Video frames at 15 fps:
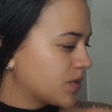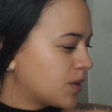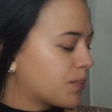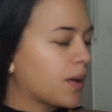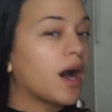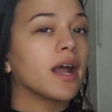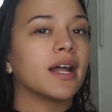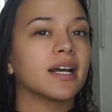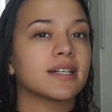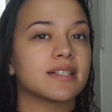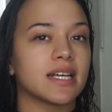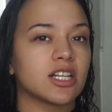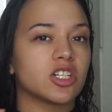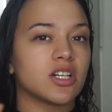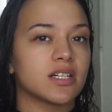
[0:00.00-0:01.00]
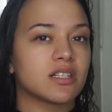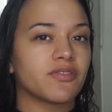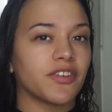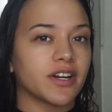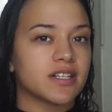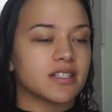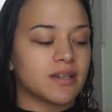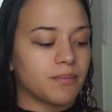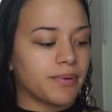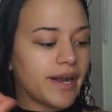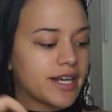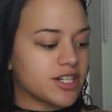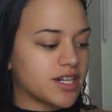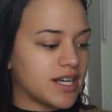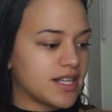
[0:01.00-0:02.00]
the products, like just first
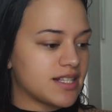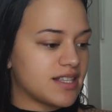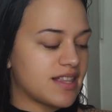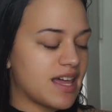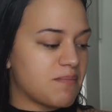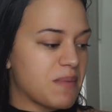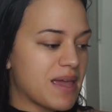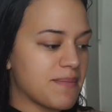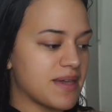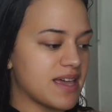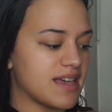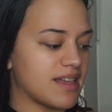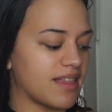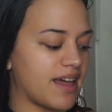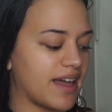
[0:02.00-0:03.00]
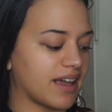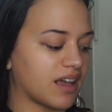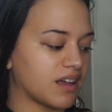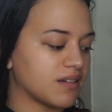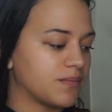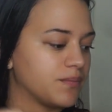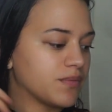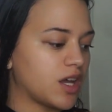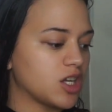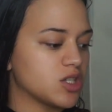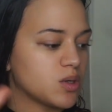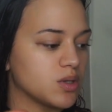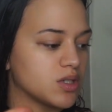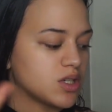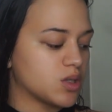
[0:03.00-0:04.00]
impressions, and then maybe like I'll
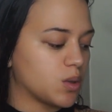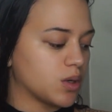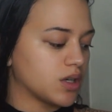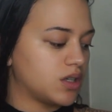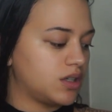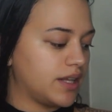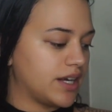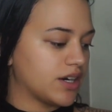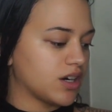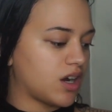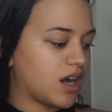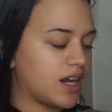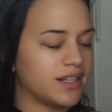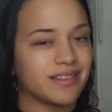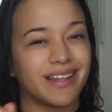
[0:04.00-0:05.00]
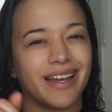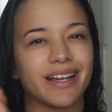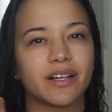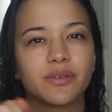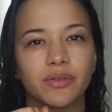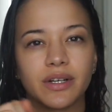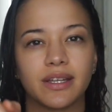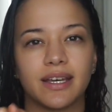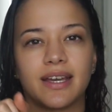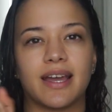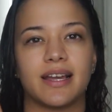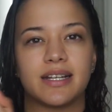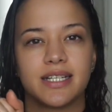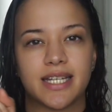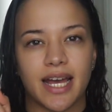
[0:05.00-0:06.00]
do a tutorial later on, like really
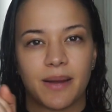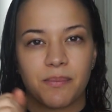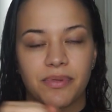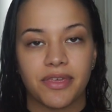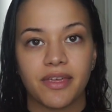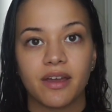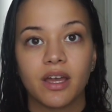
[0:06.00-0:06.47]
in-depth